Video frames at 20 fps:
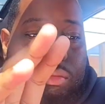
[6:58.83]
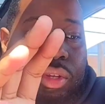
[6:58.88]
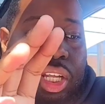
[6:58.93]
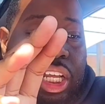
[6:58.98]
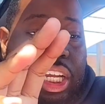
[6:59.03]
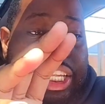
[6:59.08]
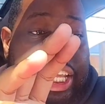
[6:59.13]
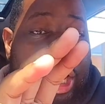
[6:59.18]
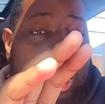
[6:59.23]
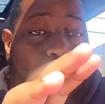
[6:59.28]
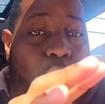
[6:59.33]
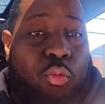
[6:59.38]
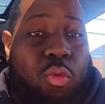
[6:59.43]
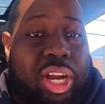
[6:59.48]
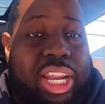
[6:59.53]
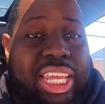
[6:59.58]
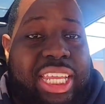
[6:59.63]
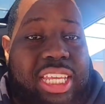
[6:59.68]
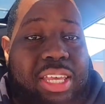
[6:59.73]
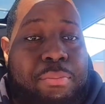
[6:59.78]
they are
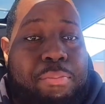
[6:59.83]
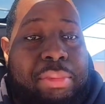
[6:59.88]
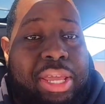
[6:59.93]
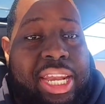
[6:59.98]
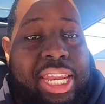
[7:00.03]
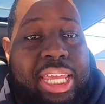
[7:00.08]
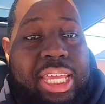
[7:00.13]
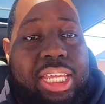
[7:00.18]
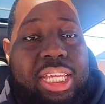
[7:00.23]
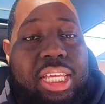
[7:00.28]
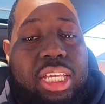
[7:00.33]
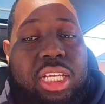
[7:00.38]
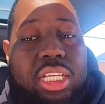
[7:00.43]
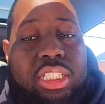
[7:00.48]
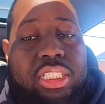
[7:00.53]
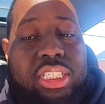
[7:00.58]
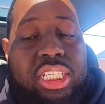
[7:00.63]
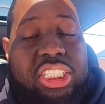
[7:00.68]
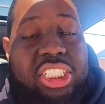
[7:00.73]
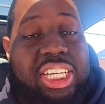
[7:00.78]
really committed
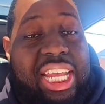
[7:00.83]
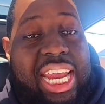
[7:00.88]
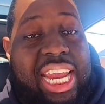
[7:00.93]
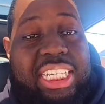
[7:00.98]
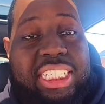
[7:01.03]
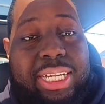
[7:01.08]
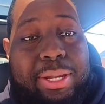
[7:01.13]
to changing the